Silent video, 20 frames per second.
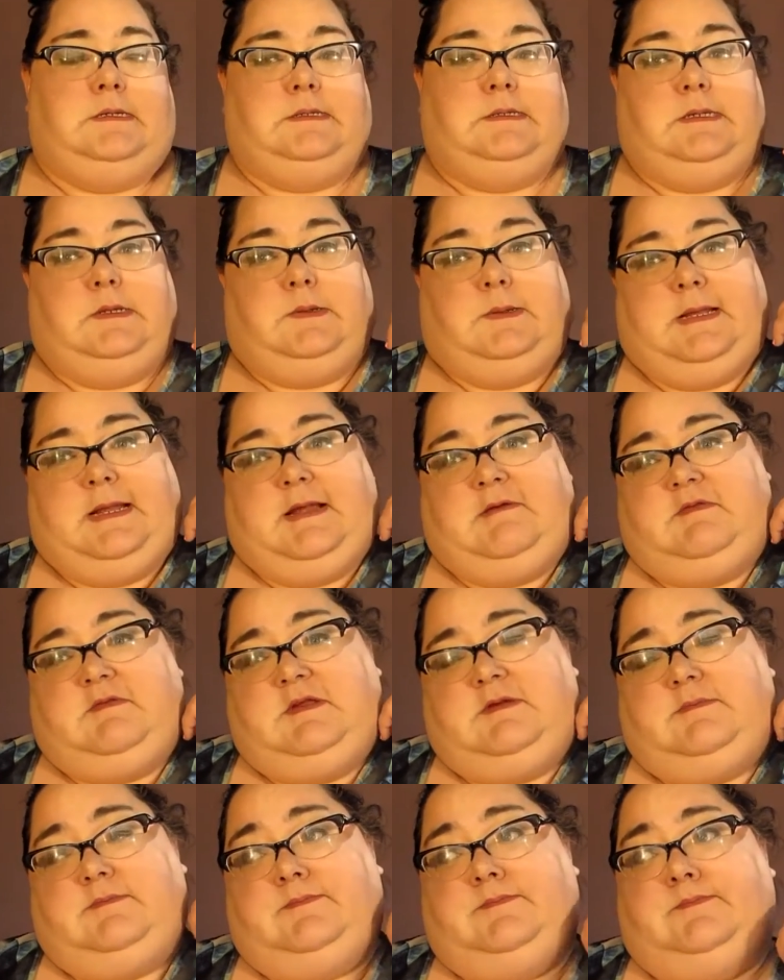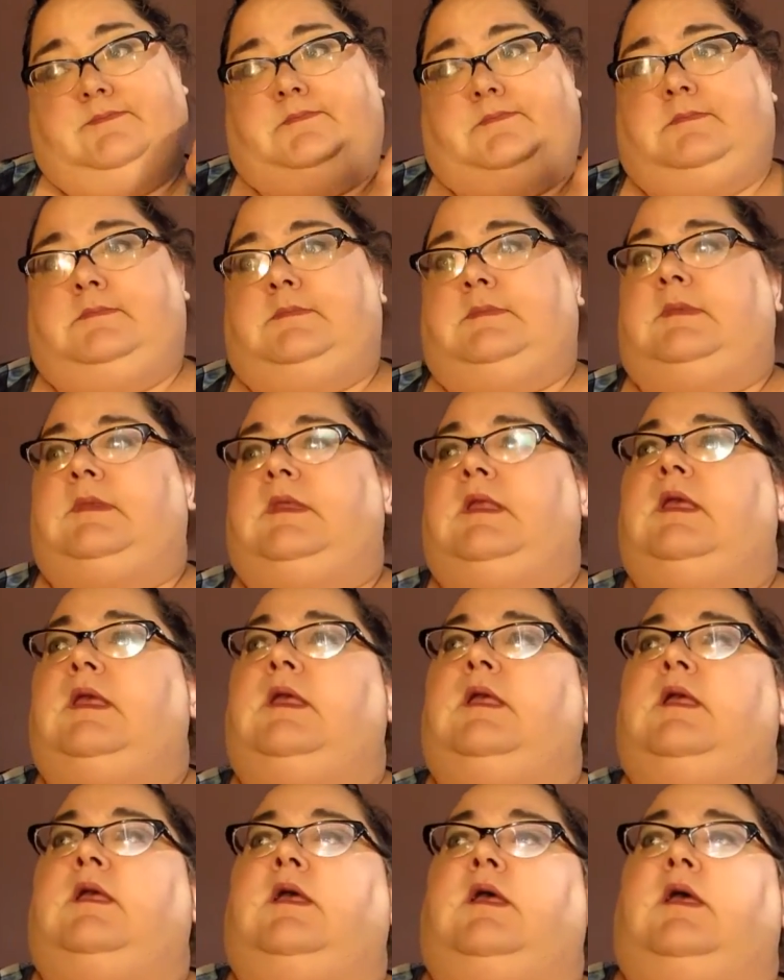don't have them.
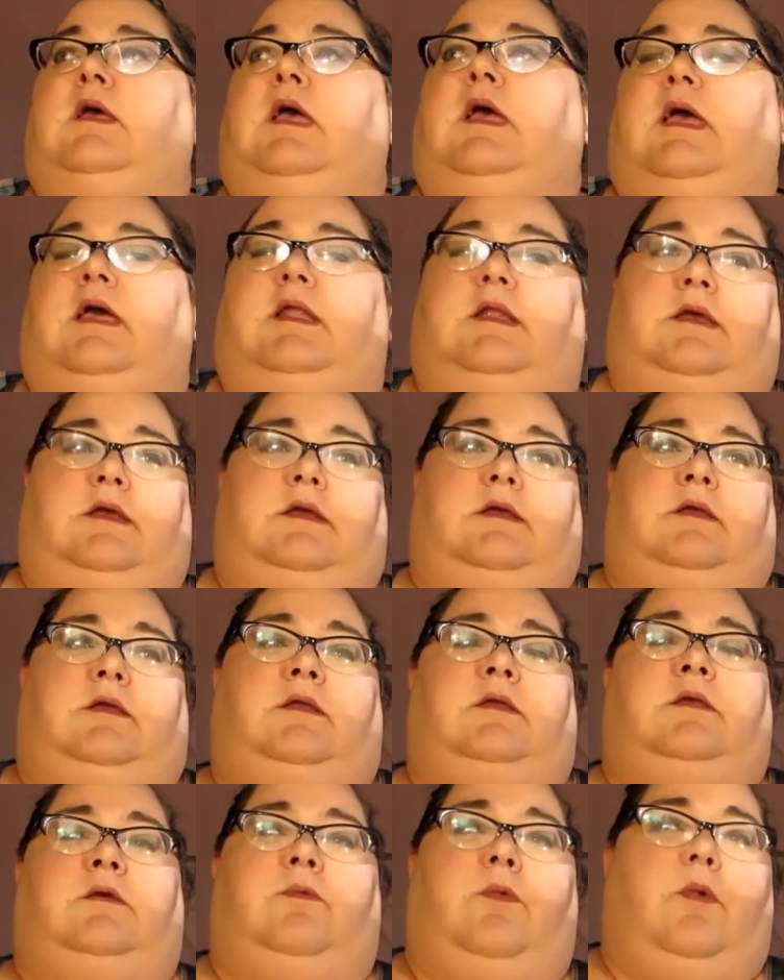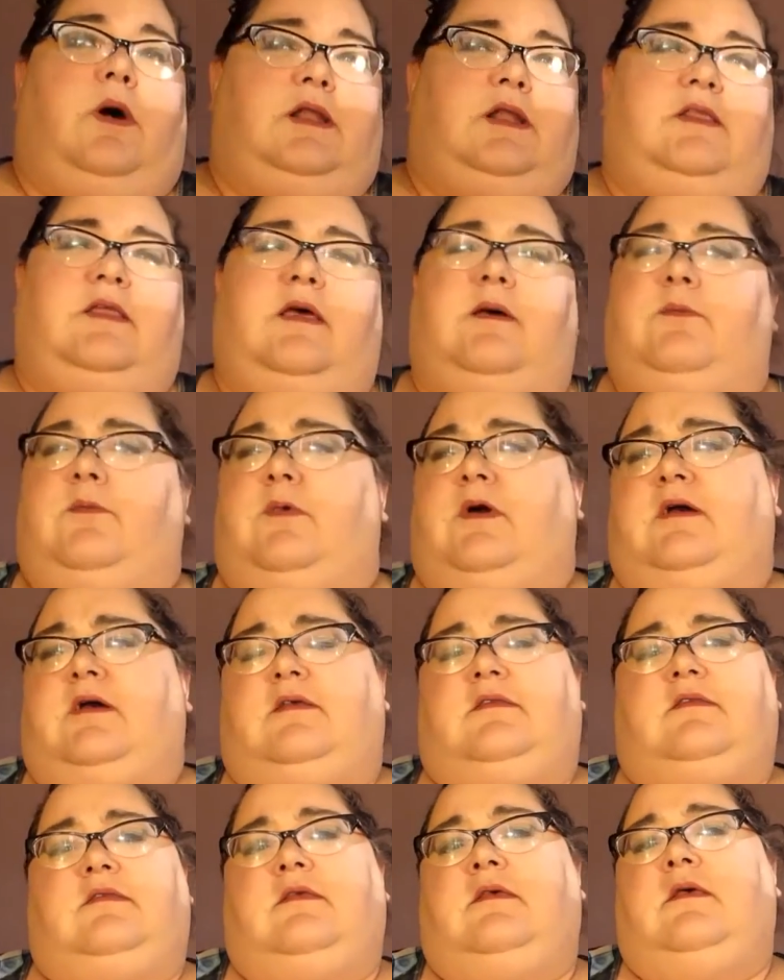And uh, one of them
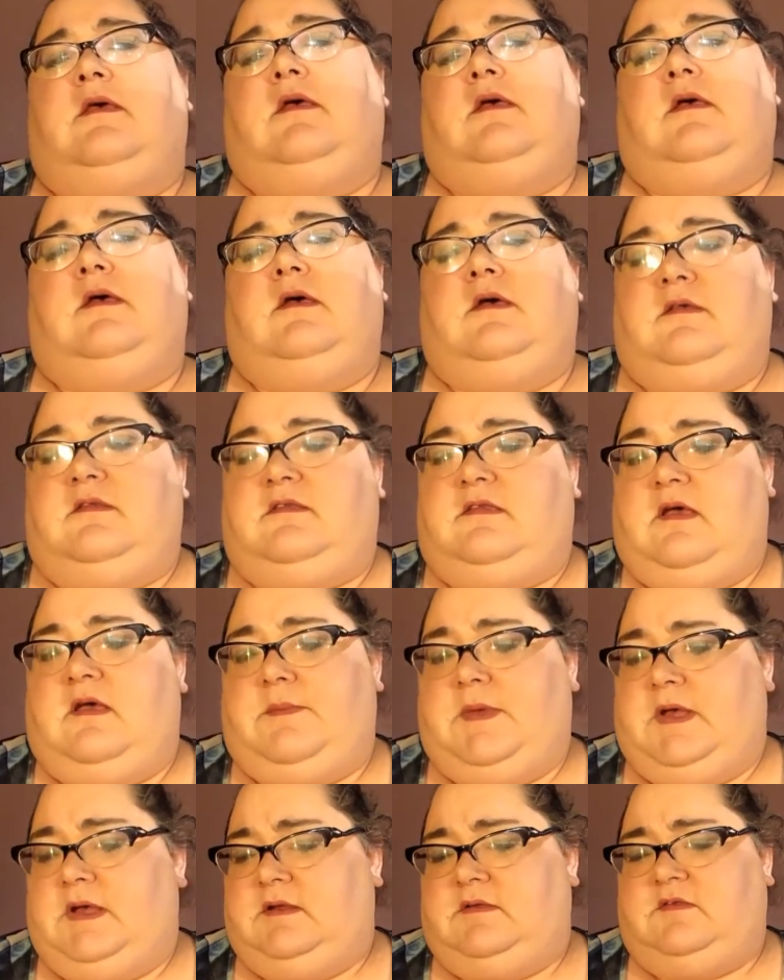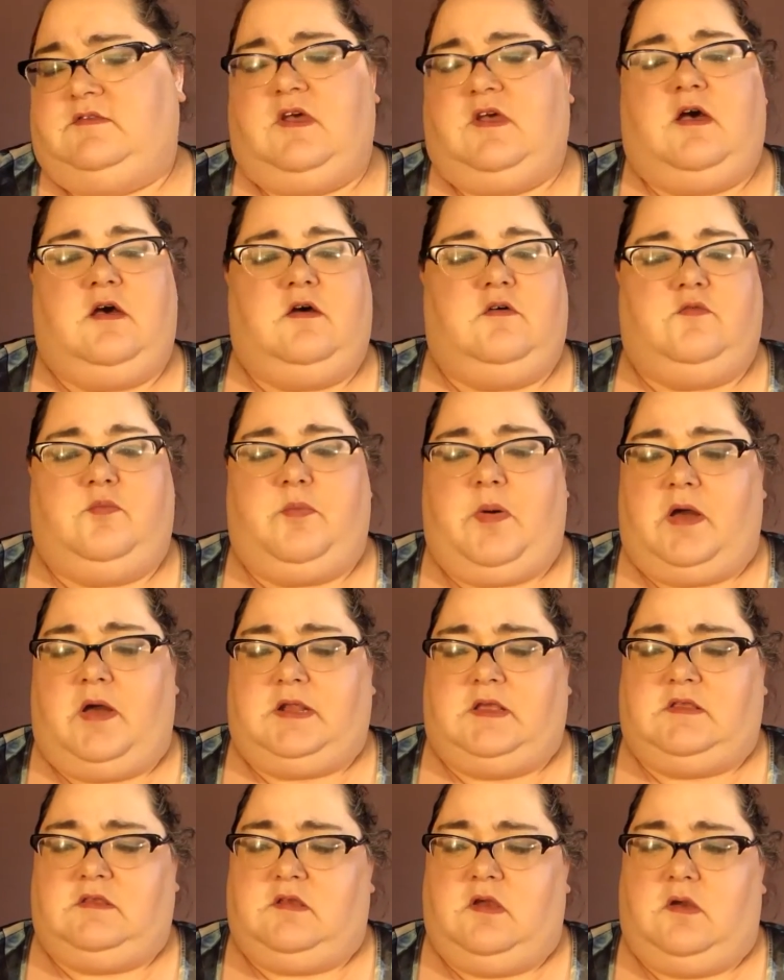was some uh, Dove
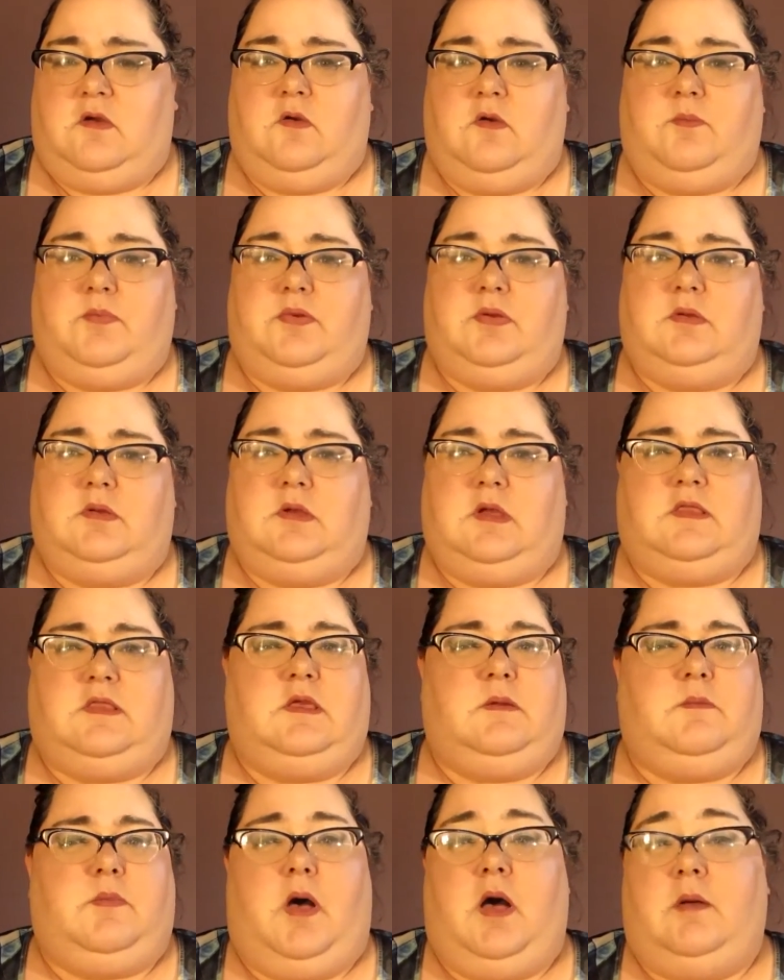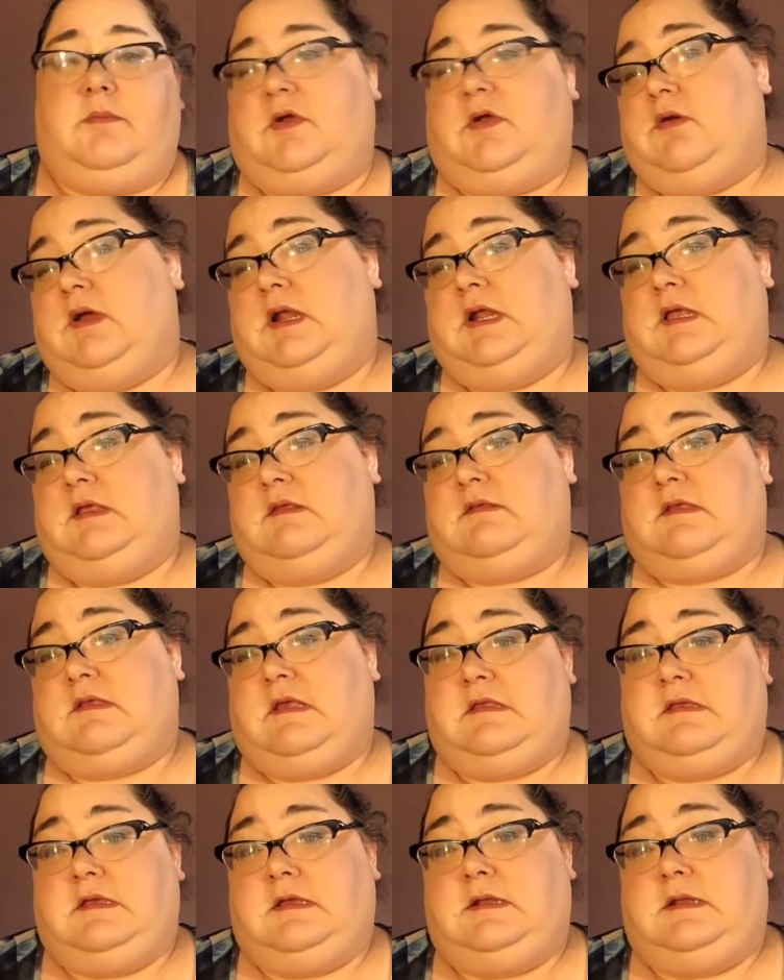body soap, I think pomegranate
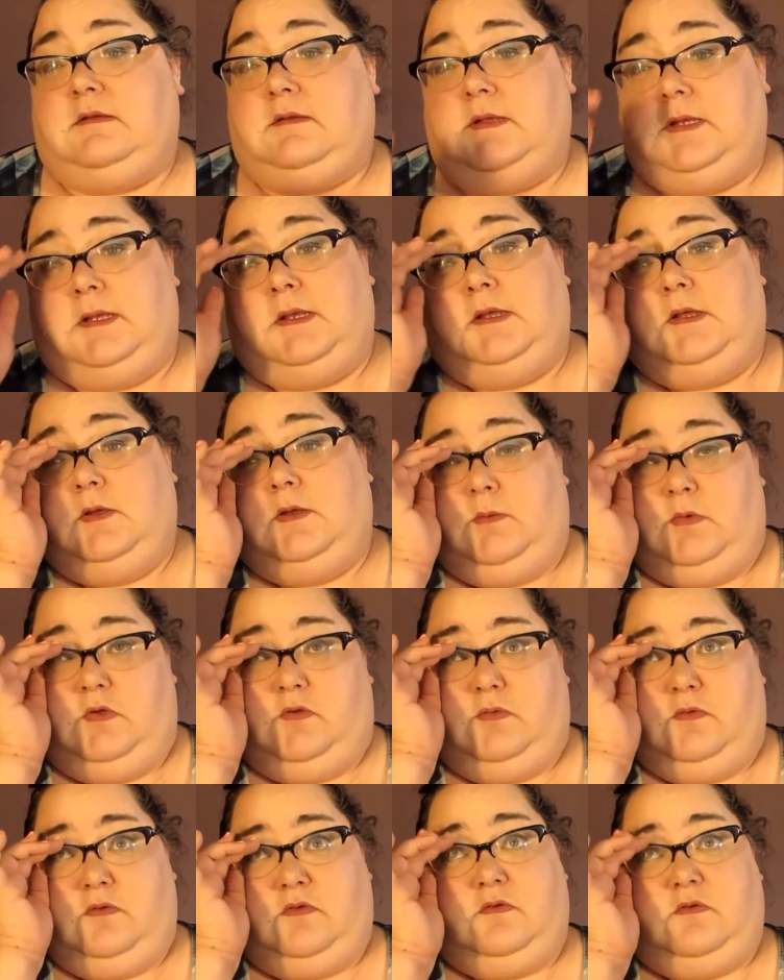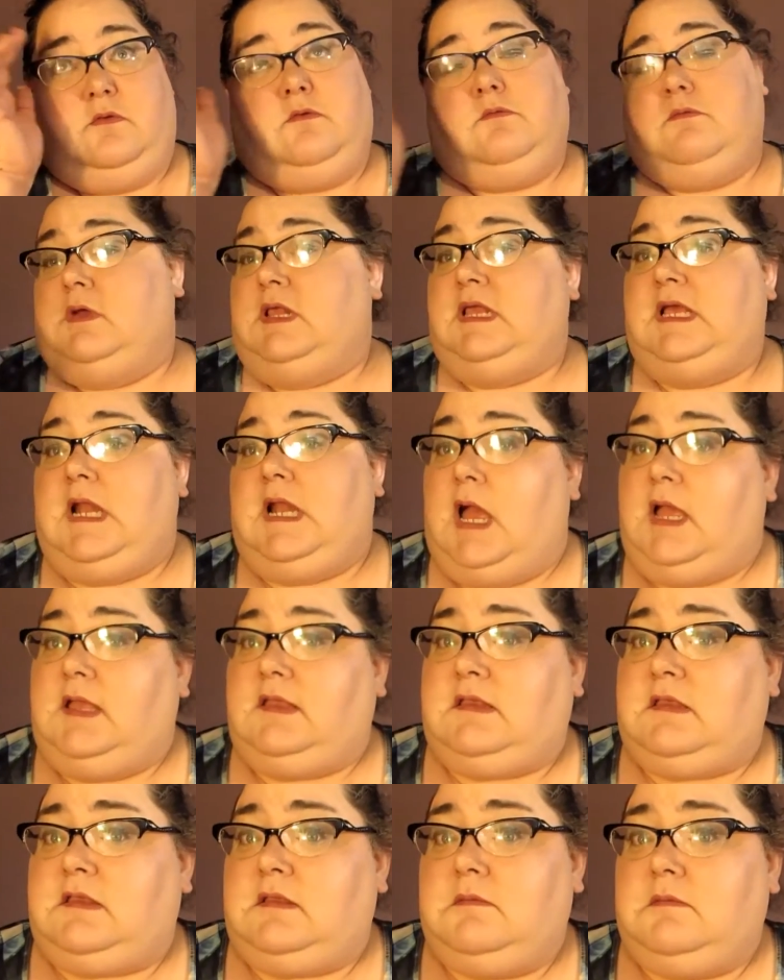scented, which was really
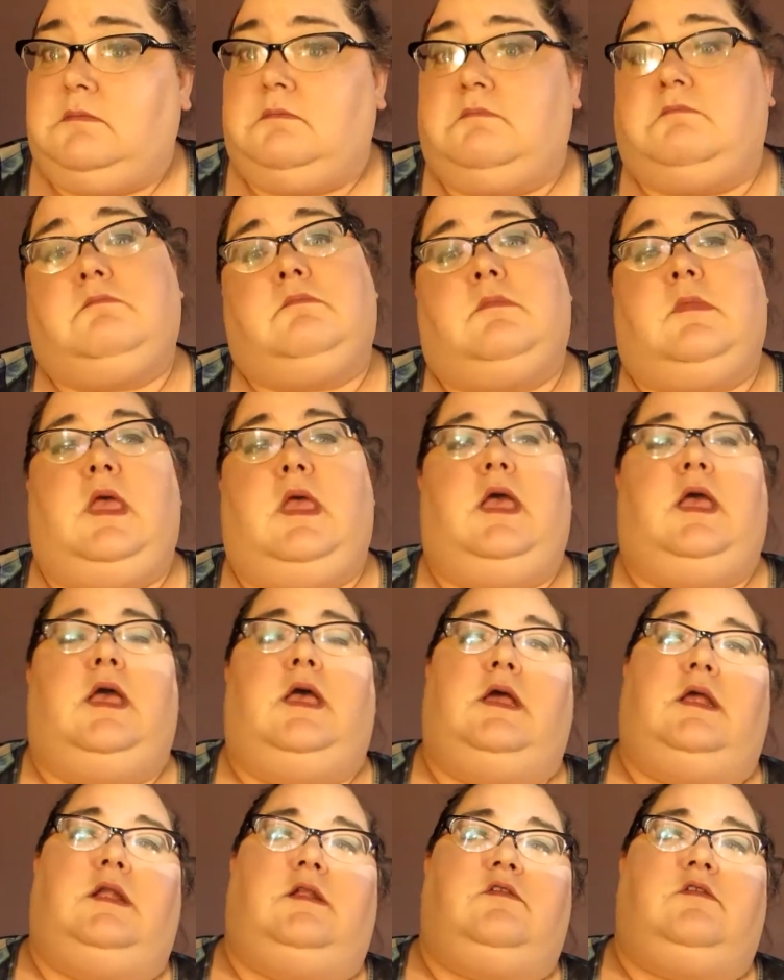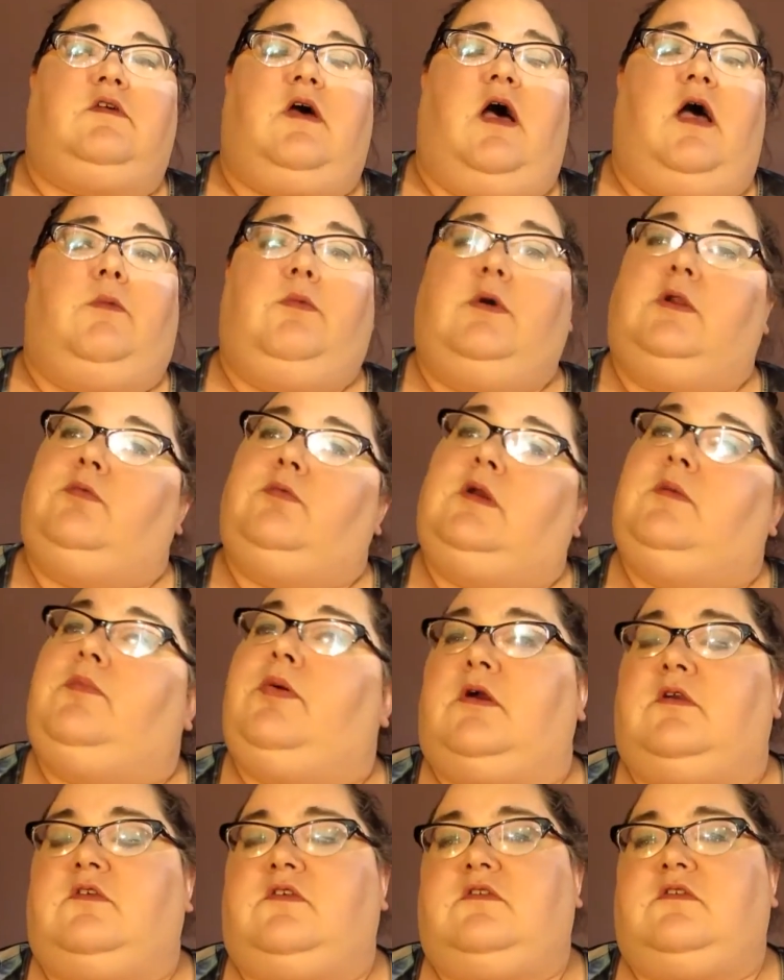nice and I would
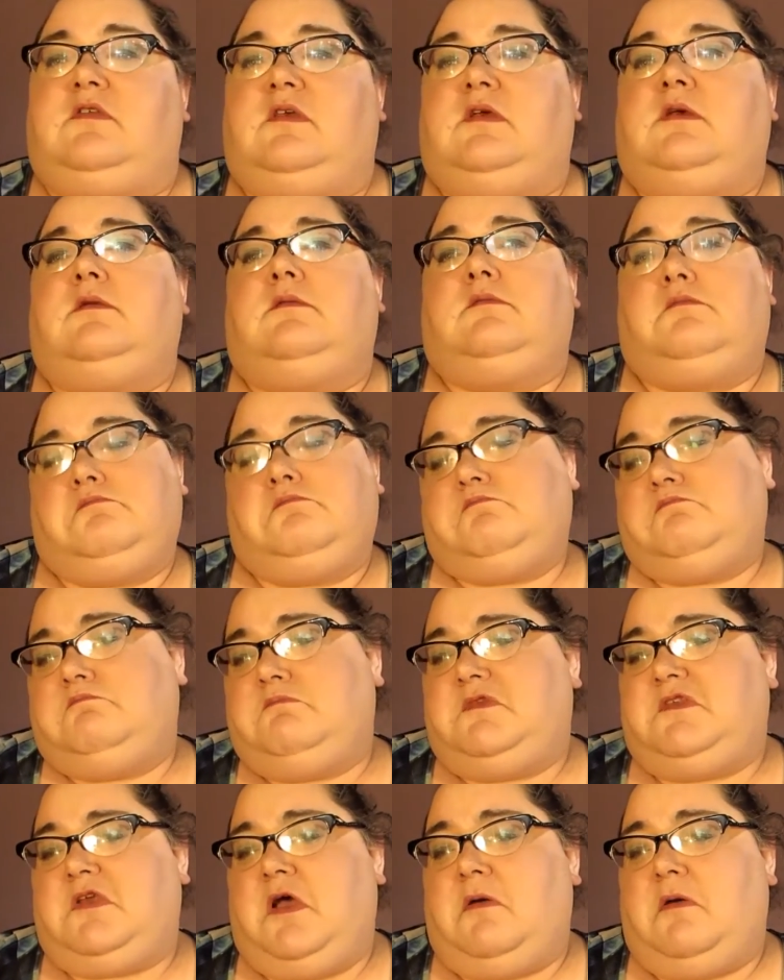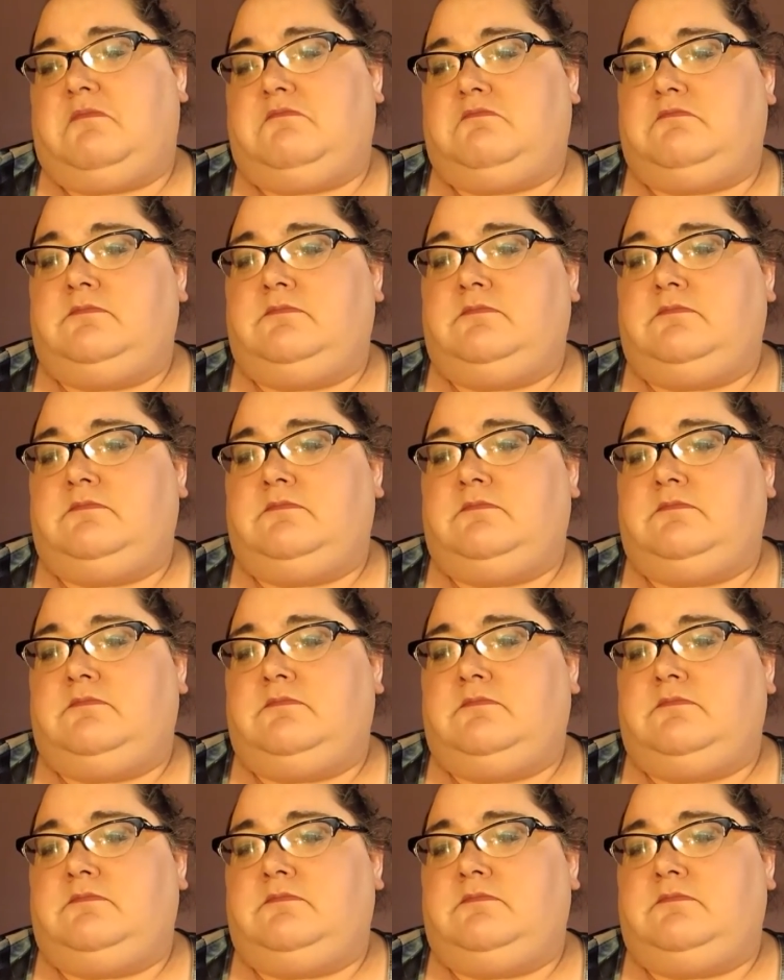repurchase it. So,